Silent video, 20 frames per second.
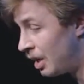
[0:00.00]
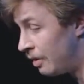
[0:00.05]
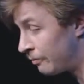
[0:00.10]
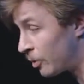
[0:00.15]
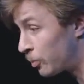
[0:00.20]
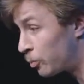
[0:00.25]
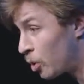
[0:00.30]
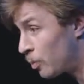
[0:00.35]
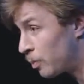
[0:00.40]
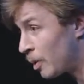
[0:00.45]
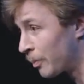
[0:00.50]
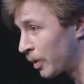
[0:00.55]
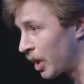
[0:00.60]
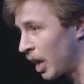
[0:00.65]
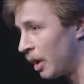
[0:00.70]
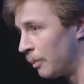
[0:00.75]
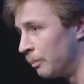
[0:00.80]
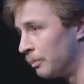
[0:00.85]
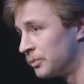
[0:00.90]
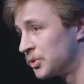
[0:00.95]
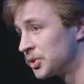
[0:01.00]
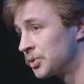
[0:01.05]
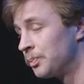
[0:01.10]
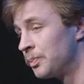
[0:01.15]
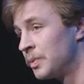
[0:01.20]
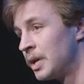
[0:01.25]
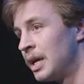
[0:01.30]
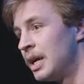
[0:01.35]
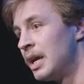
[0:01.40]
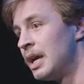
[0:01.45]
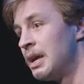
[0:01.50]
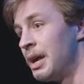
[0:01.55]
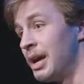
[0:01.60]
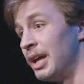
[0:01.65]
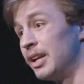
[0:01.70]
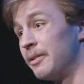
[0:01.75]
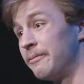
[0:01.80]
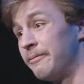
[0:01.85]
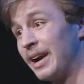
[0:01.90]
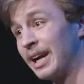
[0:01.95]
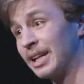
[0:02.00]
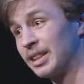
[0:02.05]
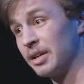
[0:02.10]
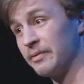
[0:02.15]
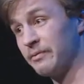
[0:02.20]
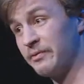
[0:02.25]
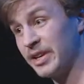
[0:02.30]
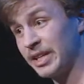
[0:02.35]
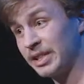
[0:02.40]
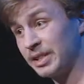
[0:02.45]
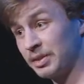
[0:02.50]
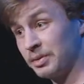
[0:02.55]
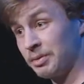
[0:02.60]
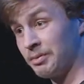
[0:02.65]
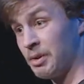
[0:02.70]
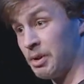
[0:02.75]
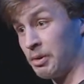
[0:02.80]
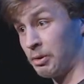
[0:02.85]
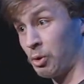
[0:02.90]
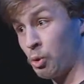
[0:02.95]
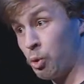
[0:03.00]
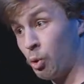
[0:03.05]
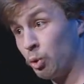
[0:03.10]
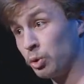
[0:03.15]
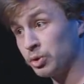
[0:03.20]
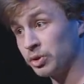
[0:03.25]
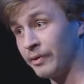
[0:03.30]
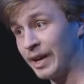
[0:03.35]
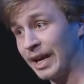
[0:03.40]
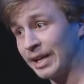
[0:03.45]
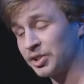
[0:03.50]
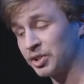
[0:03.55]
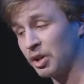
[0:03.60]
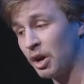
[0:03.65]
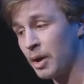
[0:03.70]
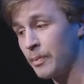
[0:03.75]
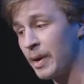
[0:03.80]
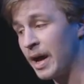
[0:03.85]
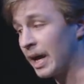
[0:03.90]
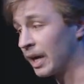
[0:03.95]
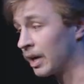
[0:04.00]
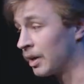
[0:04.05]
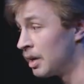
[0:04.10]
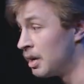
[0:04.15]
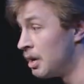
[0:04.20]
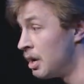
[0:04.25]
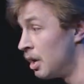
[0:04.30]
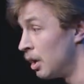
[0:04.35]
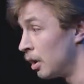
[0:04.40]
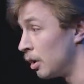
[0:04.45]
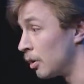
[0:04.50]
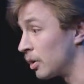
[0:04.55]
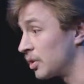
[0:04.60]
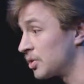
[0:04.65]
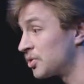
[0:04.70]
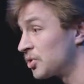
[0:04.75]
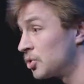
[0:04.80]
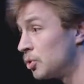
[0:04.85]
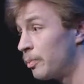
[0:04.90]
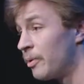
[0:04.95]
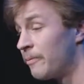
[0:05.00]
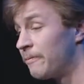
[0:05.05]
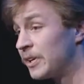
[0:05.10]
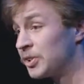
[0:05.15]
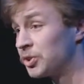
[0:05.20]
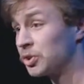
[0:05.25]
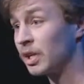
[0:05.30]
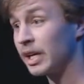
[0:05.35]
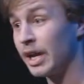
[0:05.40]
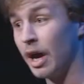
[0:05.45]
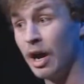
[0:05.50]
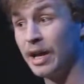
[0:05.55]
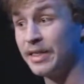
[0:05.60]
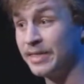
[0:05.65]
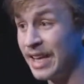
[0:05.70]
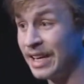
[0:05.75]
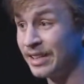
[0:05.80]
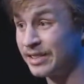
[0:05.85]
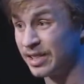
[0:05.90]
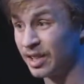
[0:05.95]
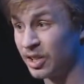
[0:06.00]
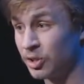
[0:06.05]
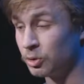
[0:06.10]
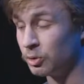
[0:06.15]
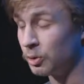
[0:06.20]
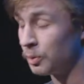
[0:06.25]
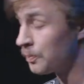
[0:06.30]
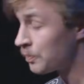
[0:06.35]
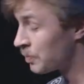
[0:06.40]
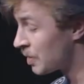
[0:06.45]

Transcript: The problem comes in the fact that this cause of ash dieback looks superficially identical